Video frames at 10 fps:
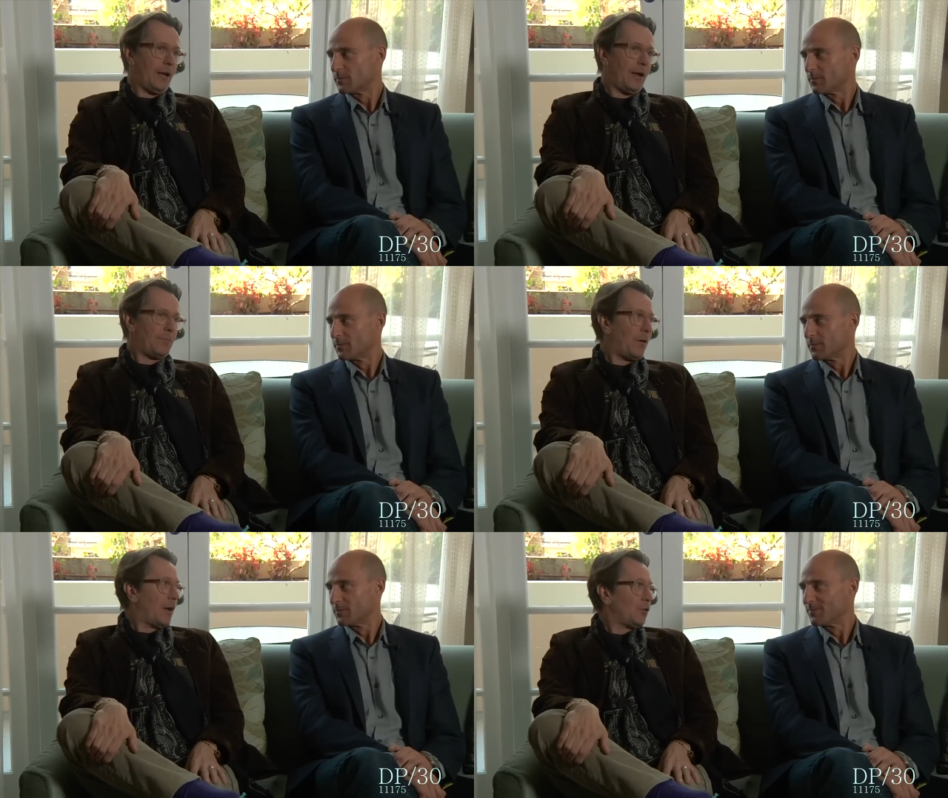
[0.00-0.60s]
Speaker 1: it
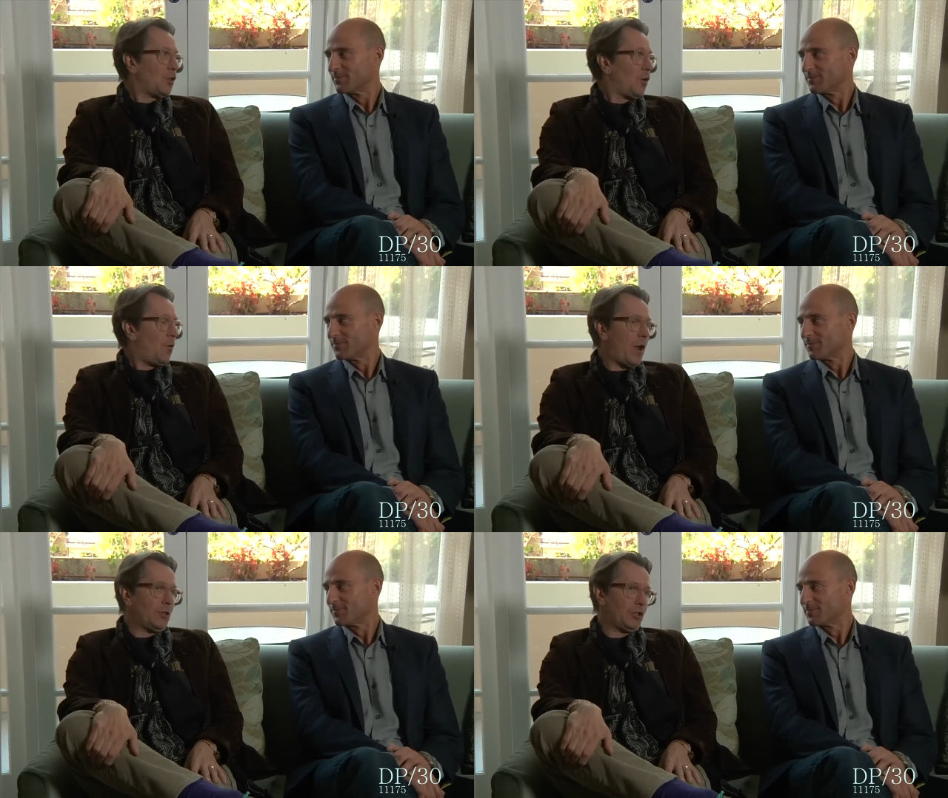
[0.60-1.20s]
about
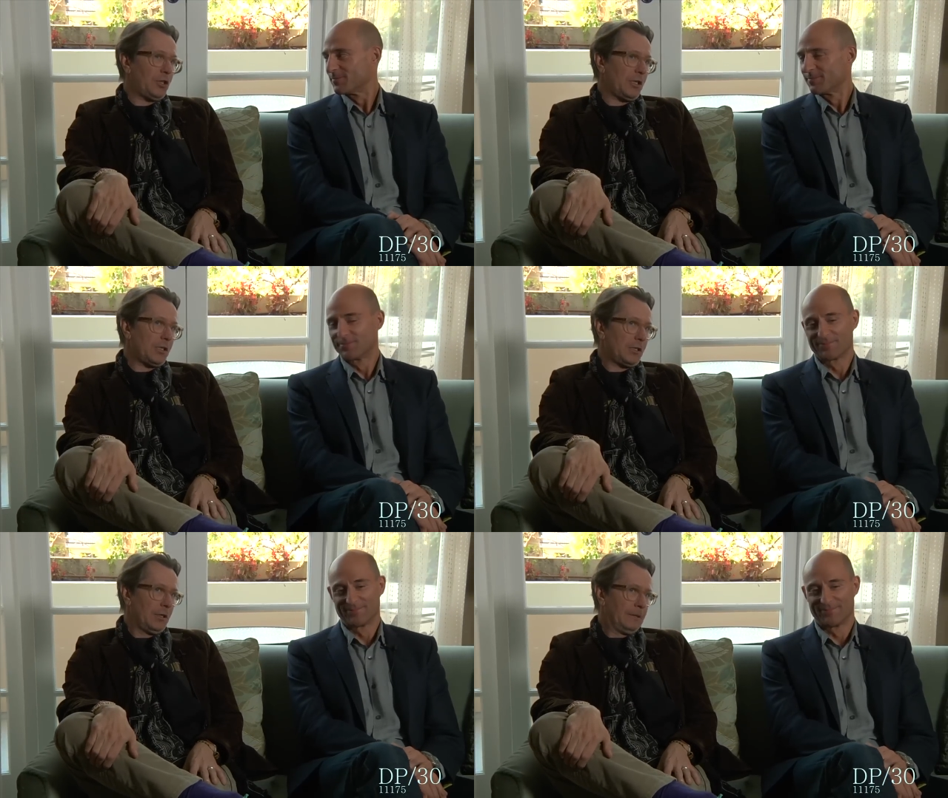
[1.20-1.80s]
two
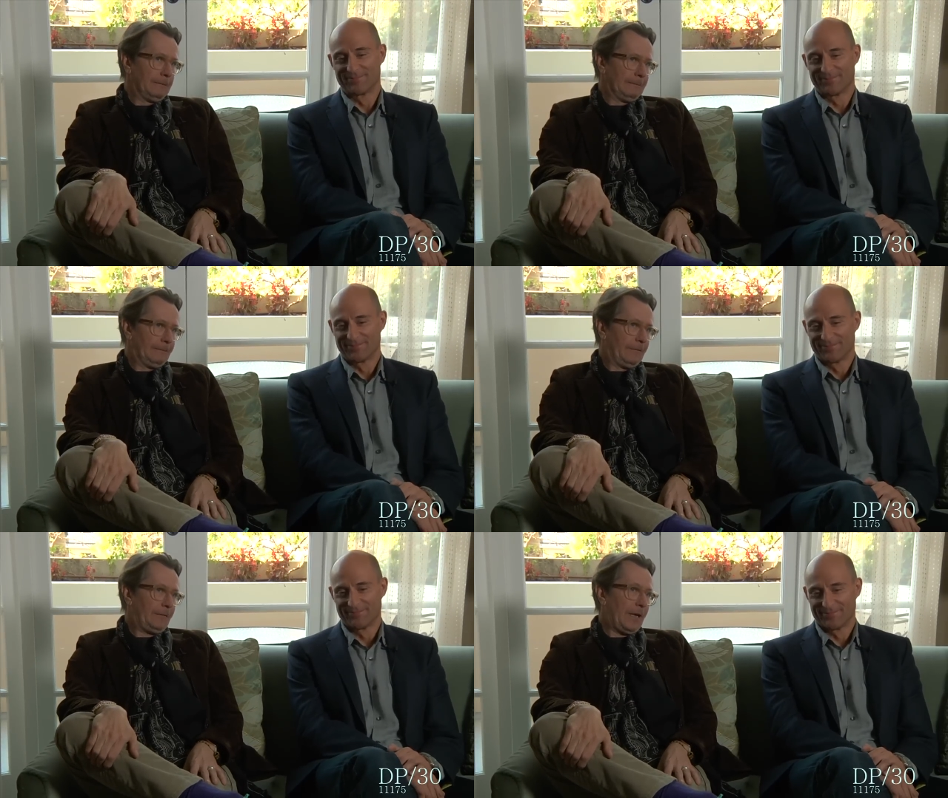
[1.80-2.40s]
inches?
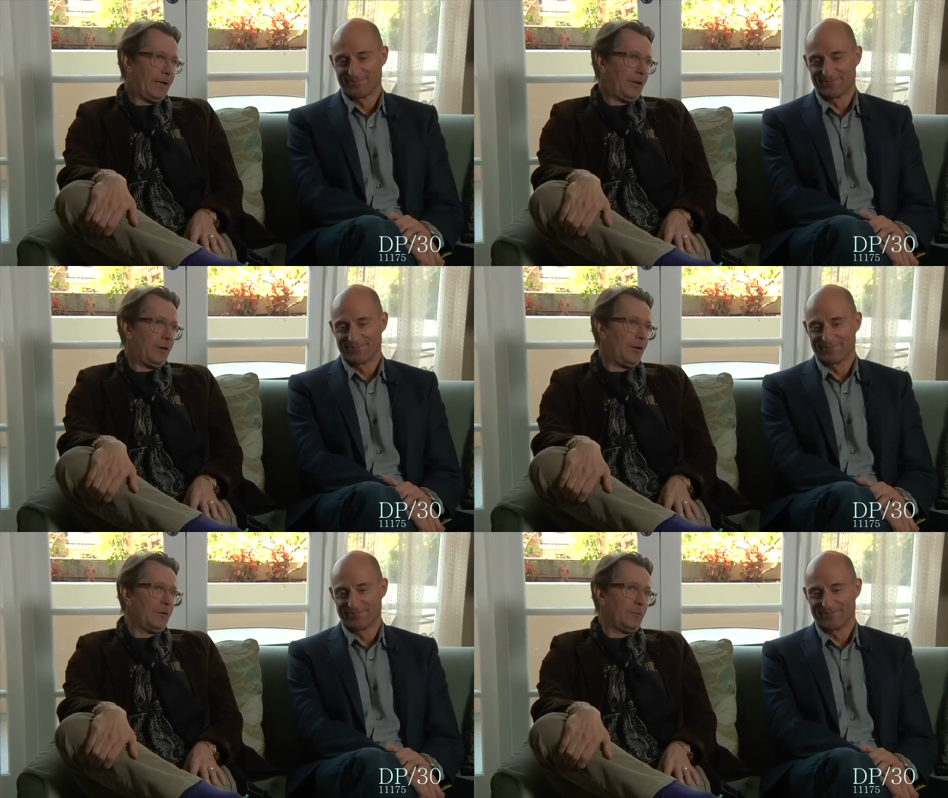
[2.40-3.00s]
Thank
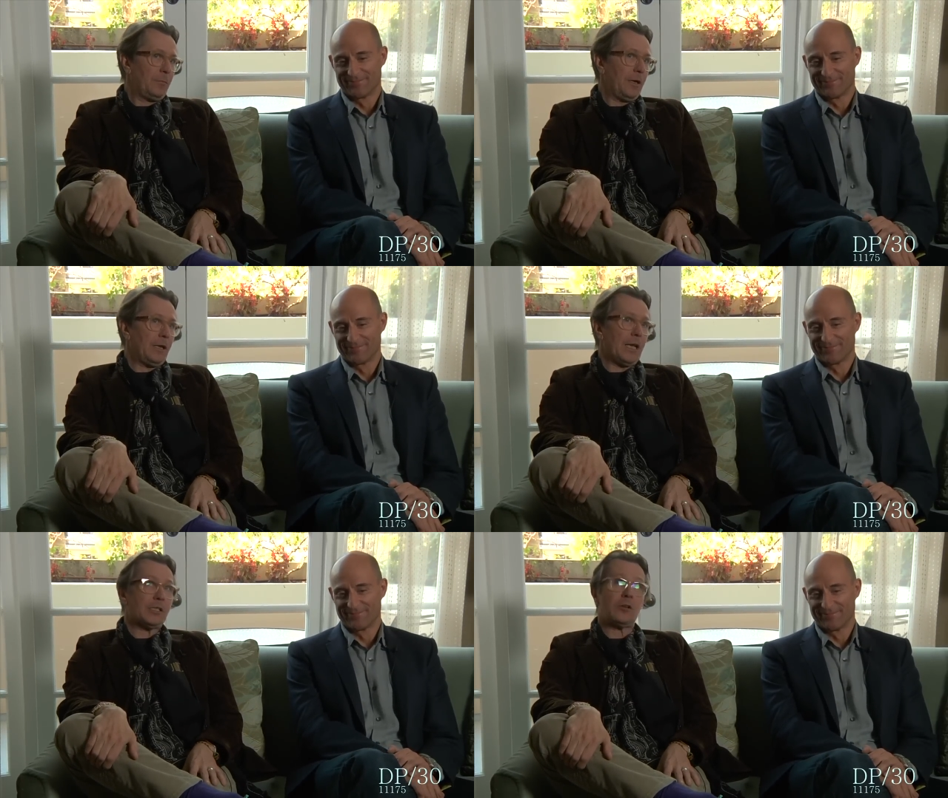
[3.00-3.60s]
you. Bit
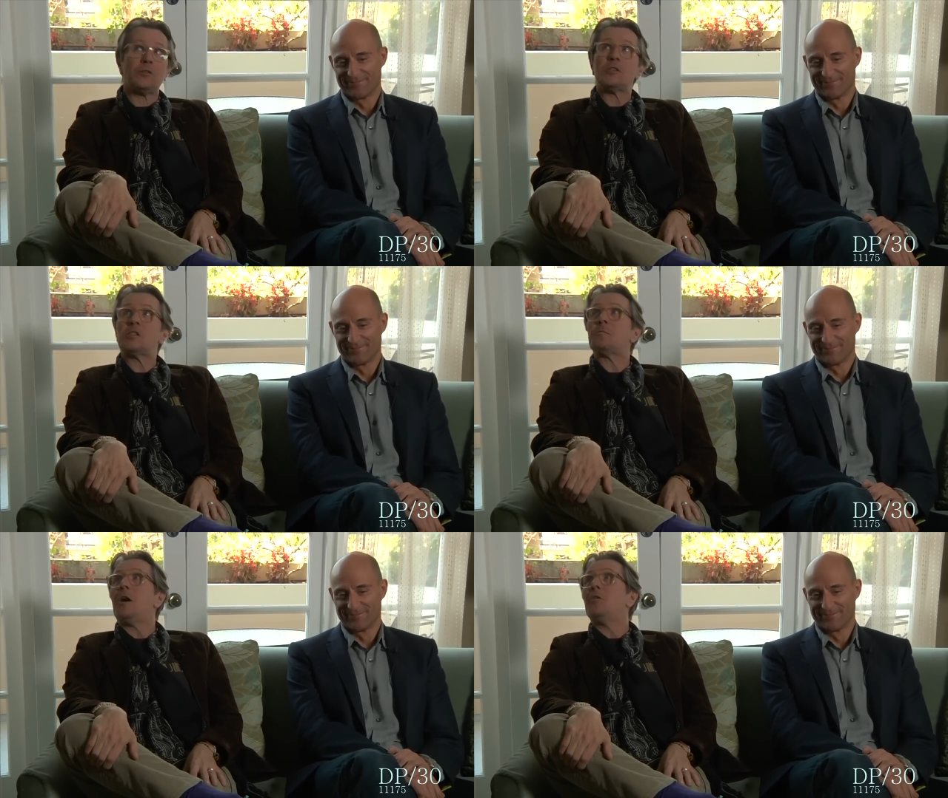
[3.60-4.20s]
less on the
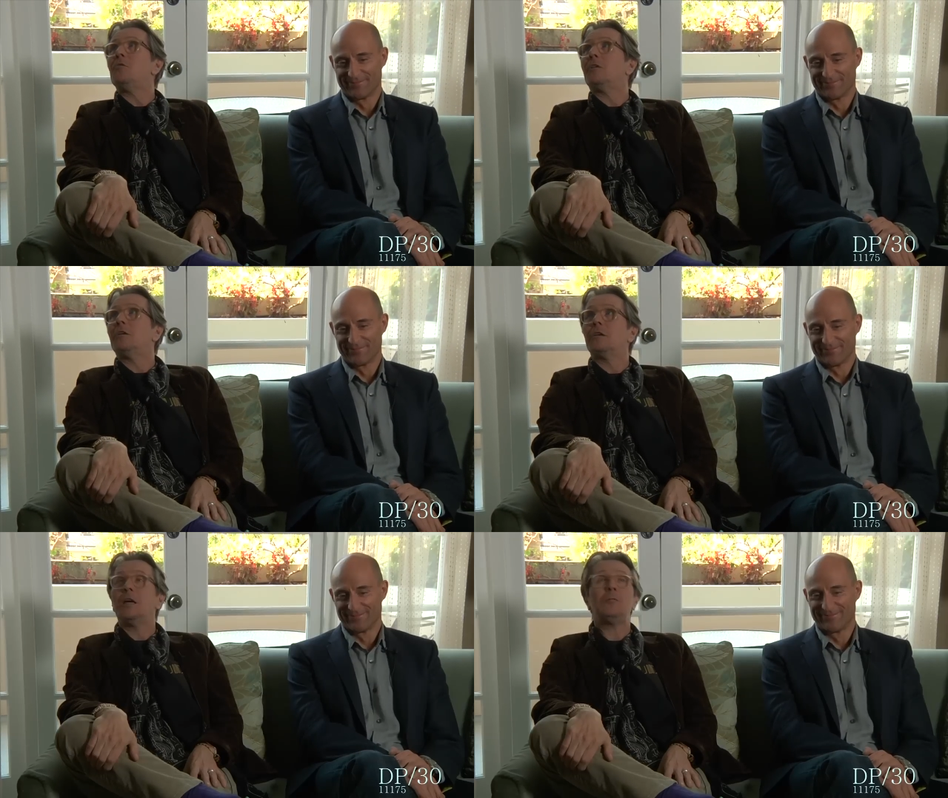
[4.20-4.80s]
smoke.
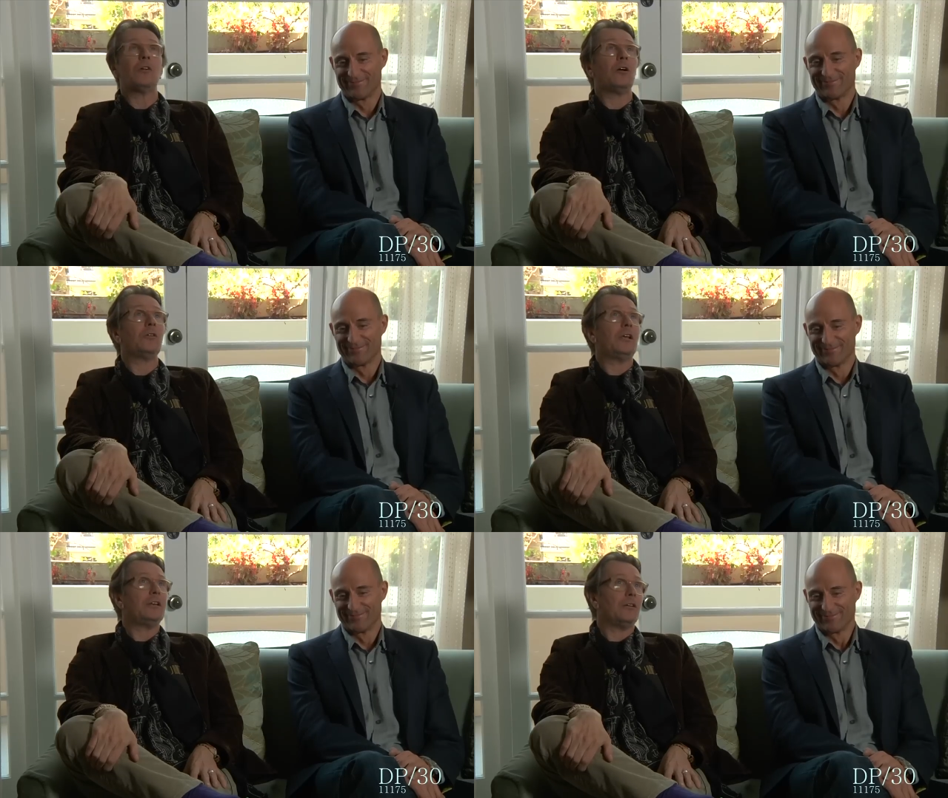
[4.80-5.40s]
Keep
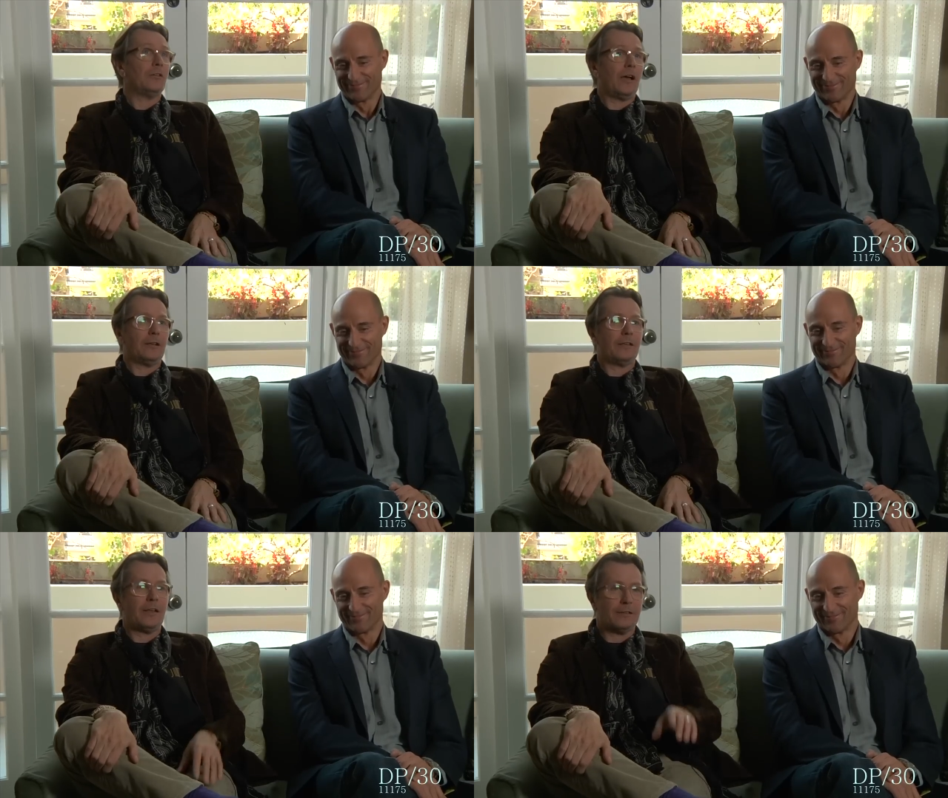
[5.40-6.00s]
rolling. All right,
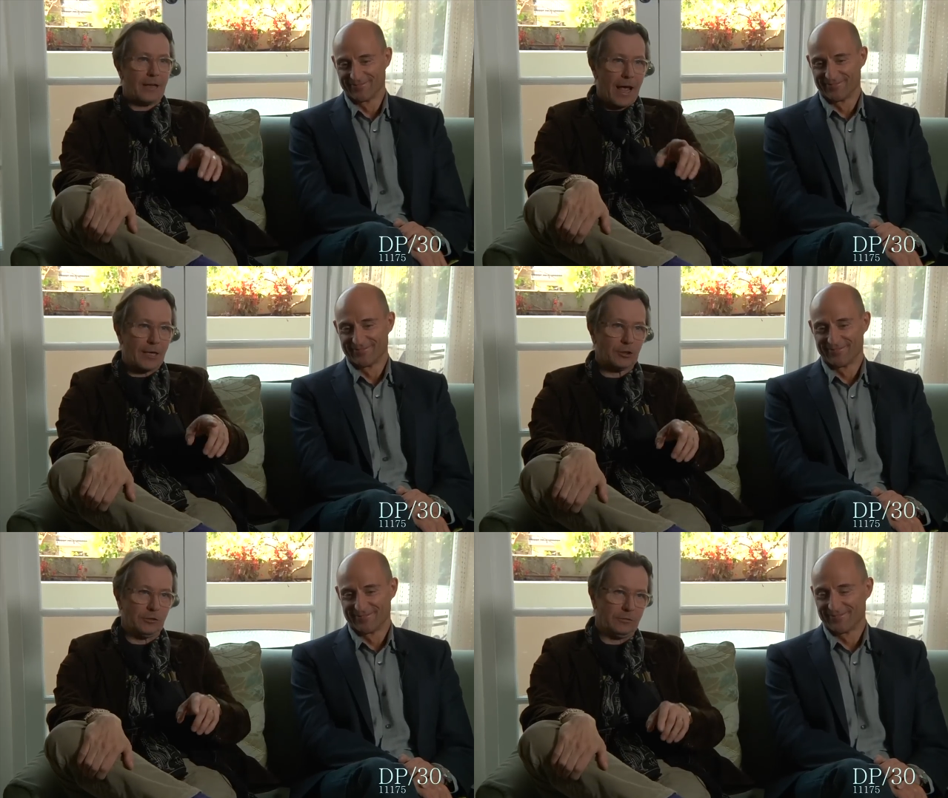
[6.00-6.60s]
and then
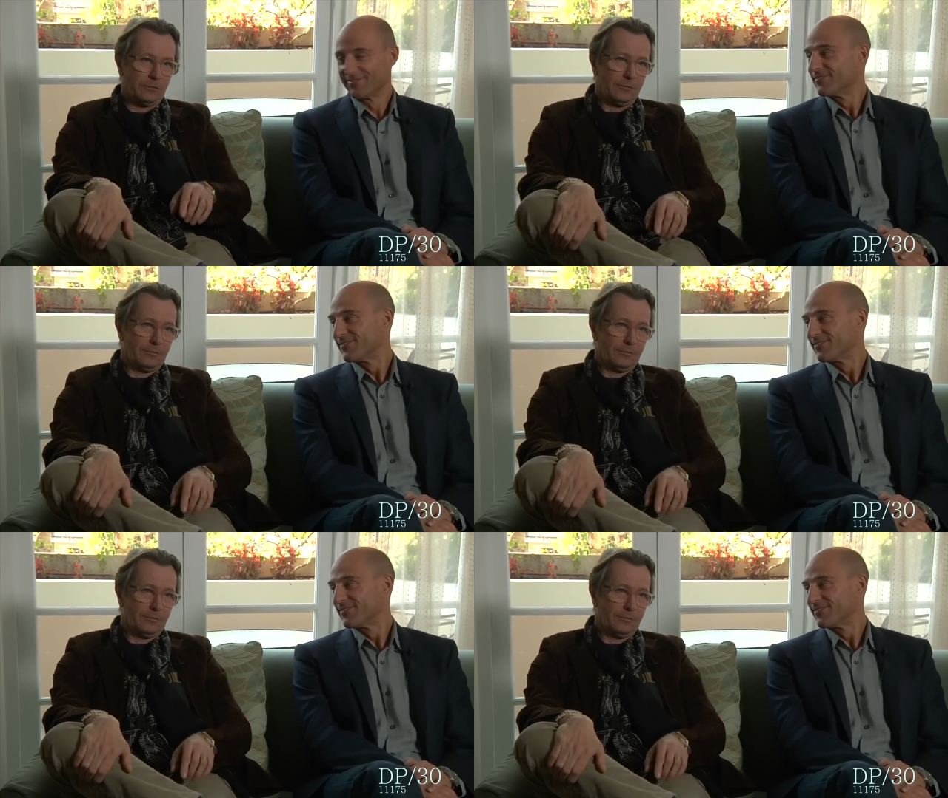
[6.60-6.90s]
action.